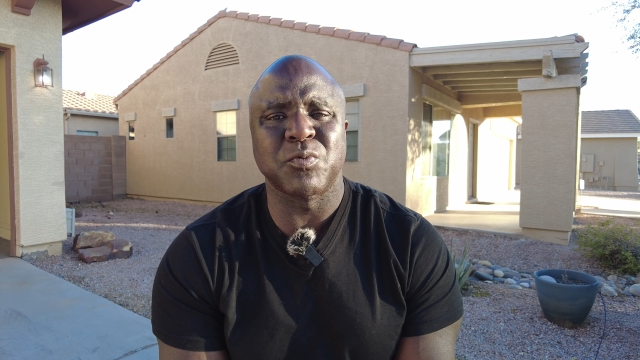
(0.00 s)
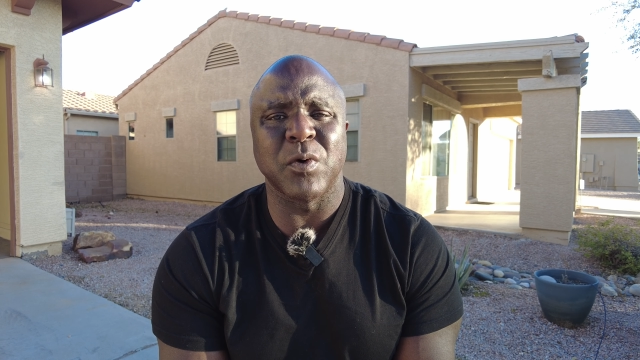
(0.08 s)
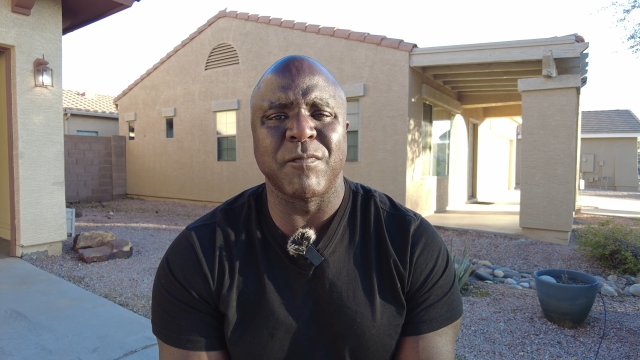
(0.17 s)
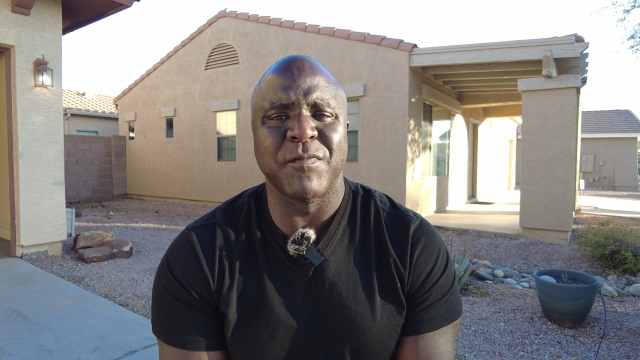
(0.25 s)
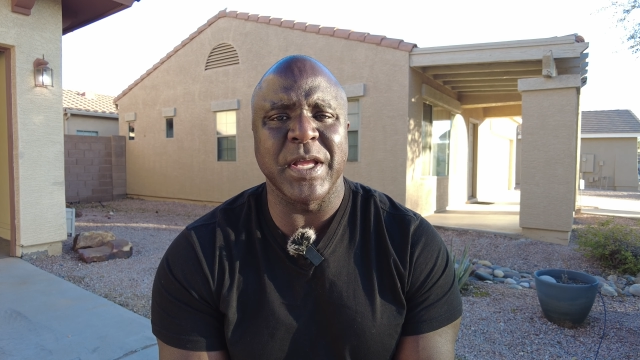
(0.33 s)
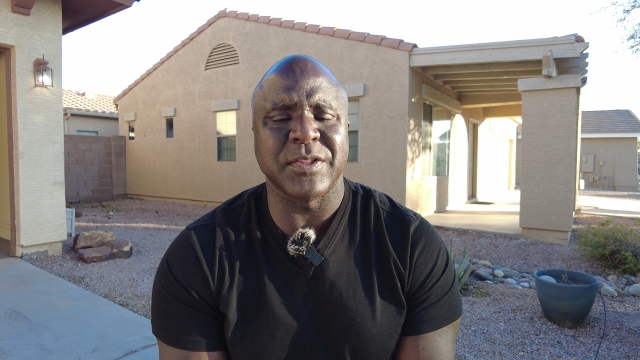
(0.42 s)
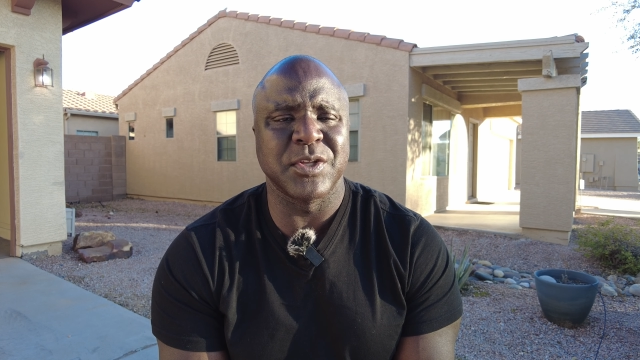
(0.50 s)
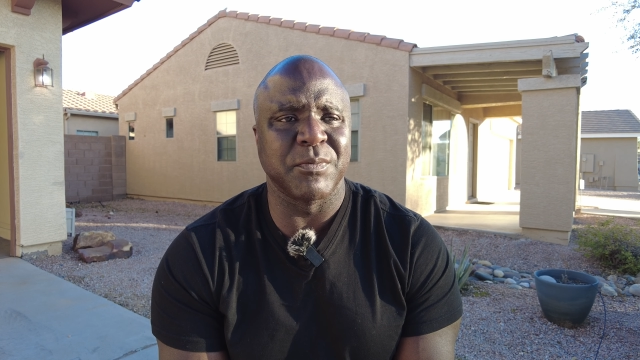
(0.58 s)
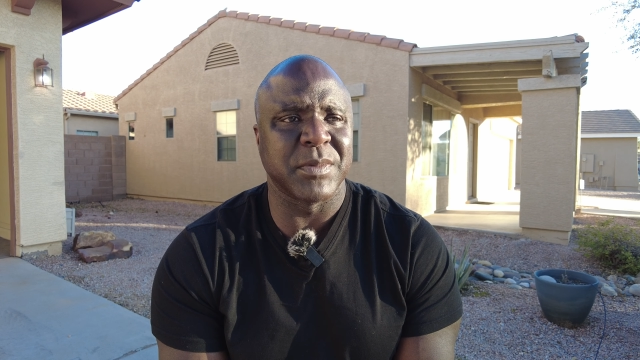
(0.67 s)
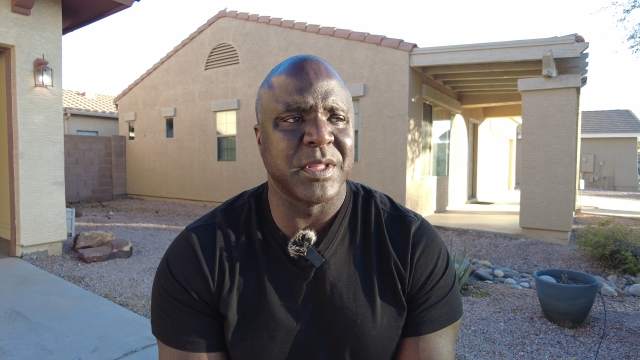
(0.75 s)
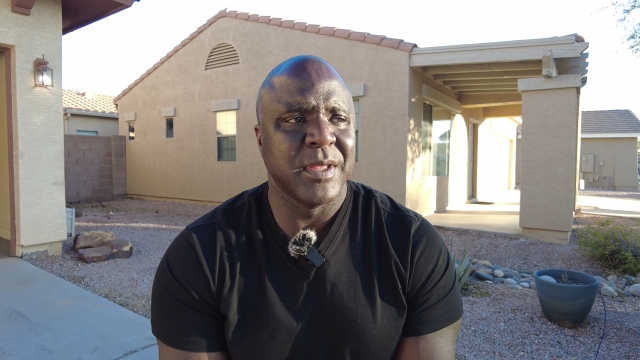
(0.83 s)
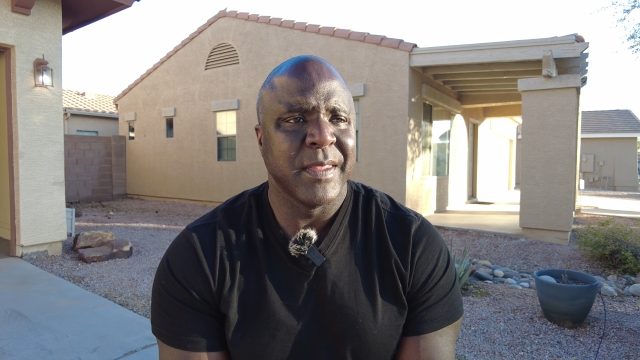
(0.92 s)
were
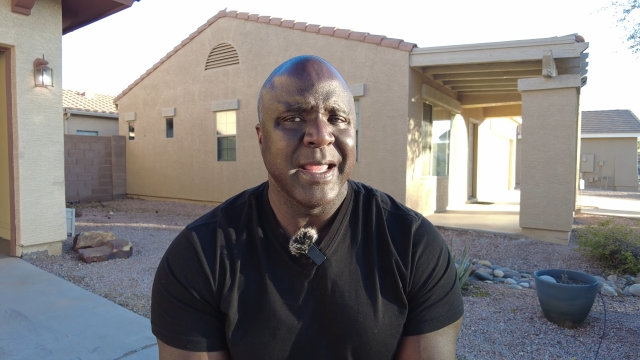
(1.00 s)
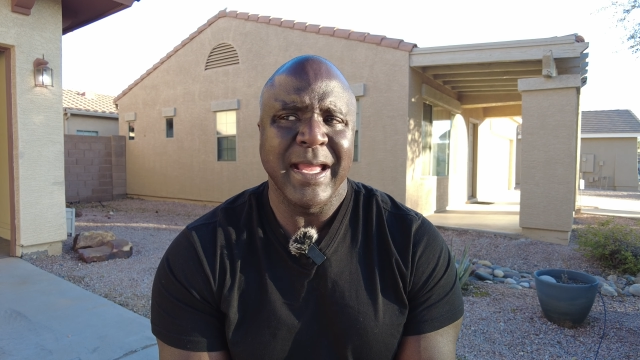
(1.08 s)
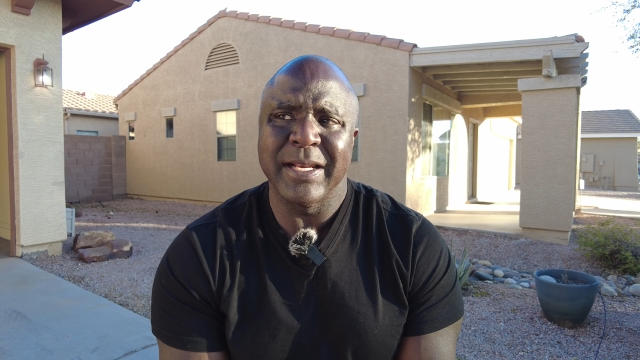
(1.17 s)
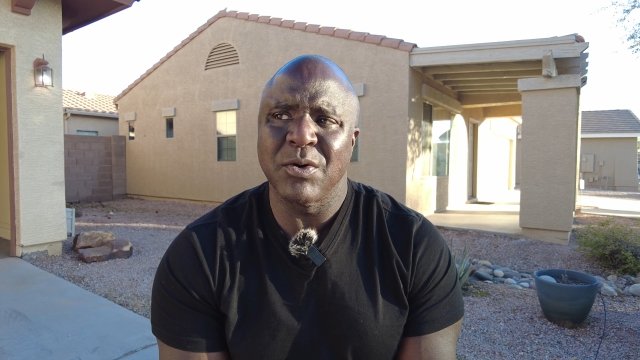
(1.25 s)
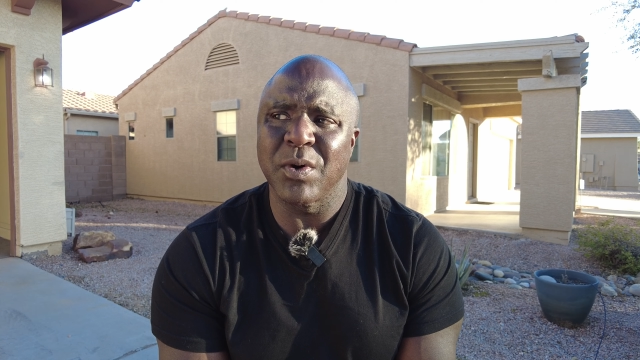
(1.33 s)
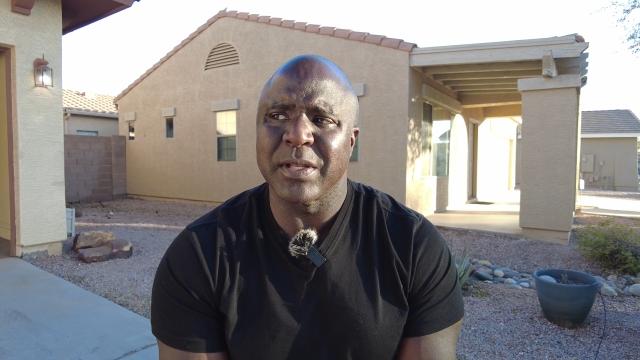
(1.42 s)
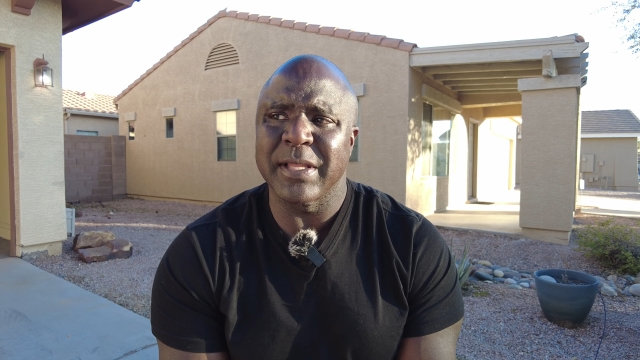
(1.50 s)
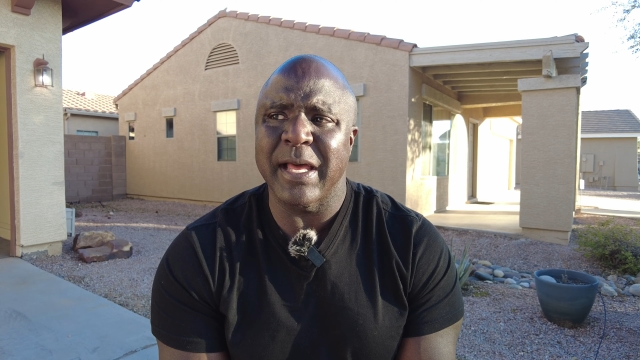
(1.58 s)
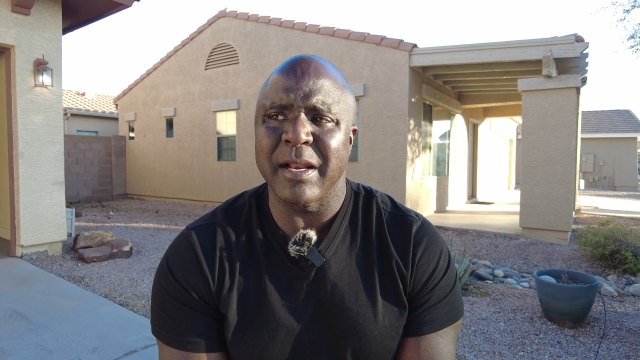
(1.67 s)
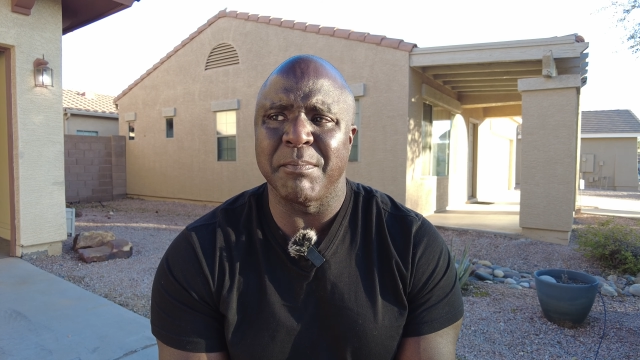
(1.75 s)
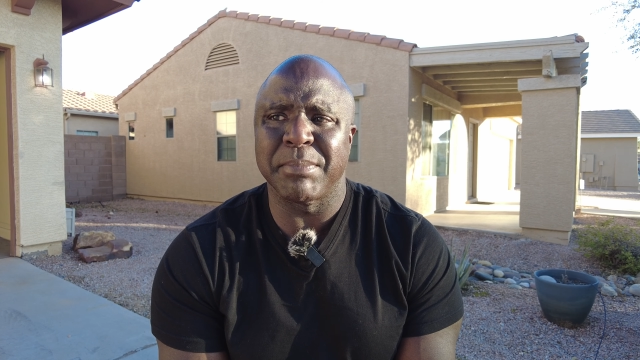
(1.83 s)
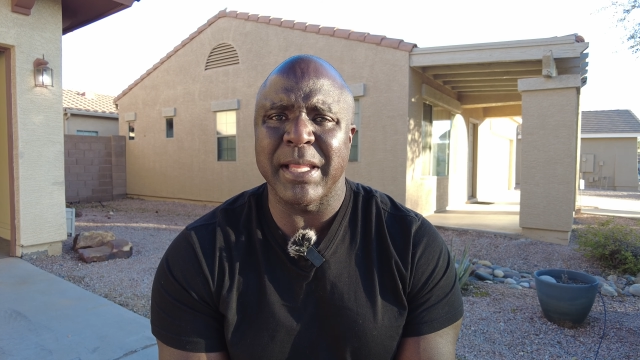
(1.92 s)
victims, and there were a
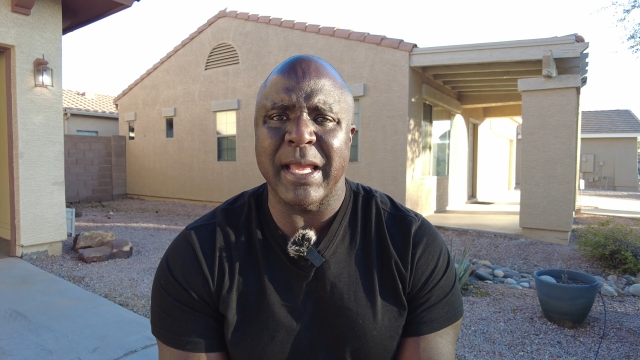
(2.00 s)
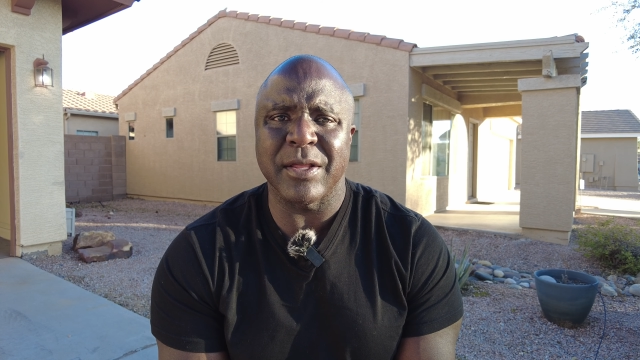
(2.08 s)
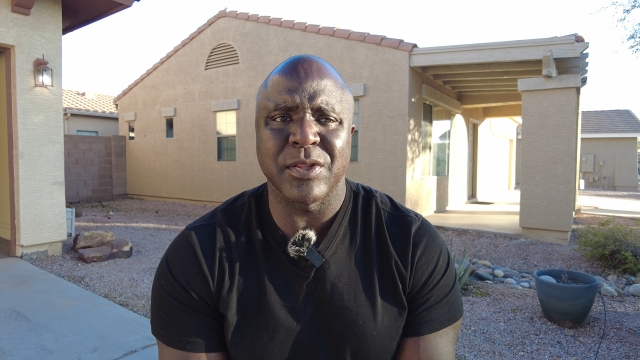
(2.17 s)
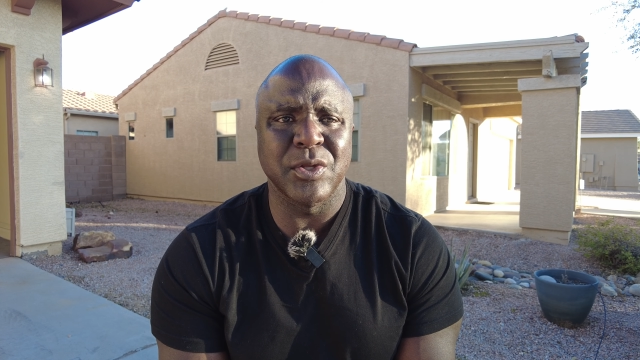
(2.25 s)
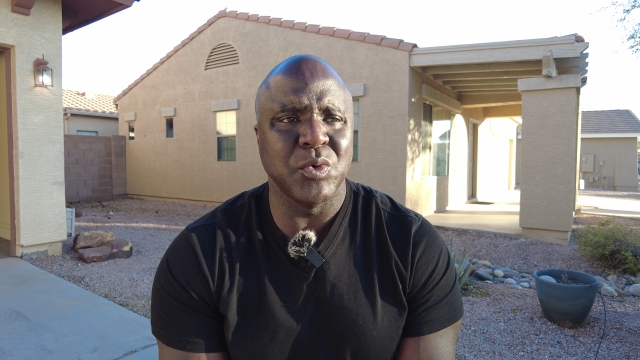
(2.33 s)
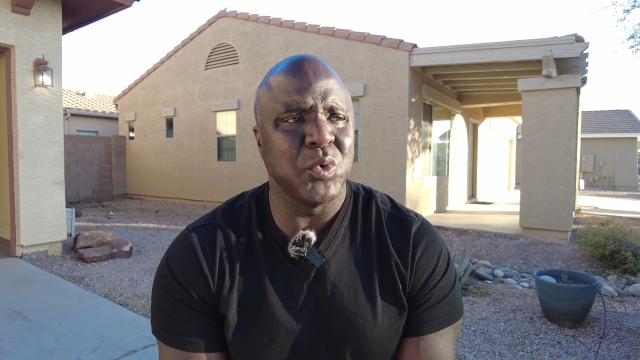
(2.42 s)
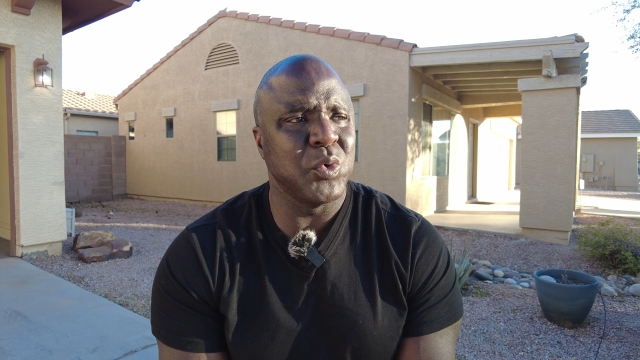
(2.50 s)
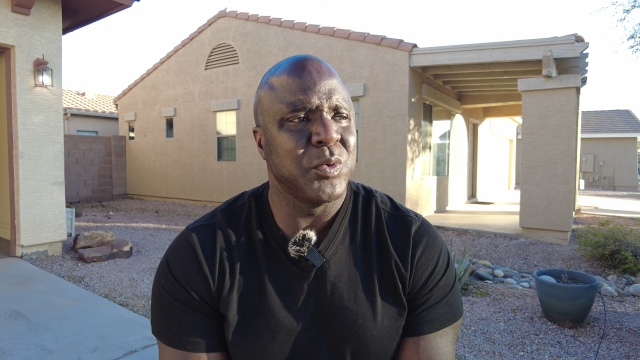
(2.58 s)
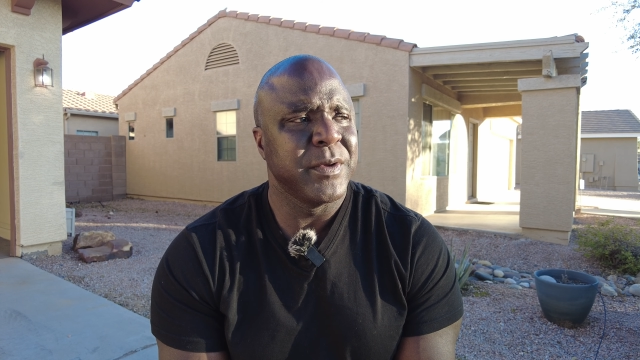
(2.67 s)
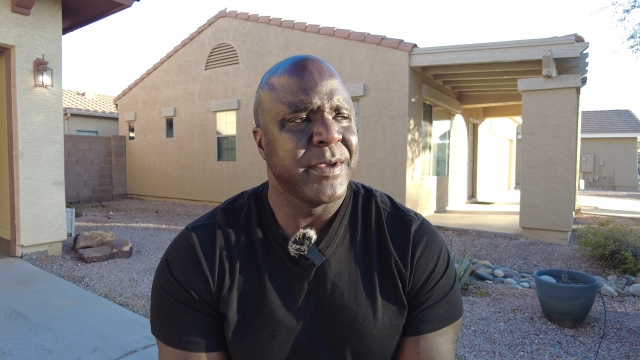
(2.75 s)
lot of blacks who